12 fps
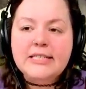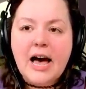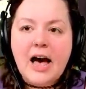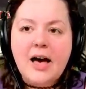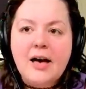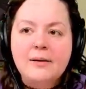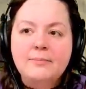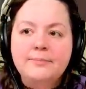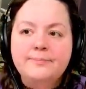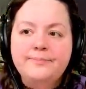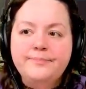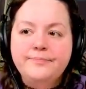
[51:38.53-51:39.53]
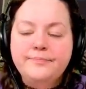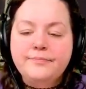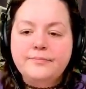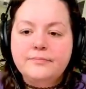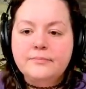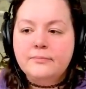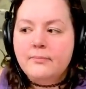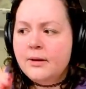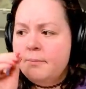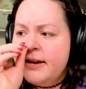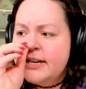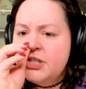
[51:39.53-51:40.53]
Um,
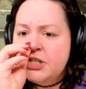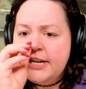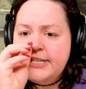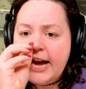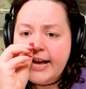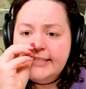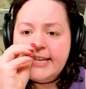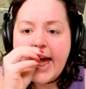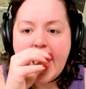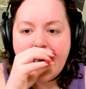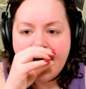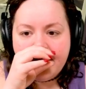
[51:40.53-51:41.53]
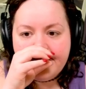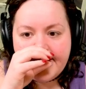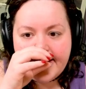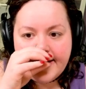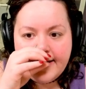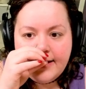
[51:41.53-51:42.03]
because she does have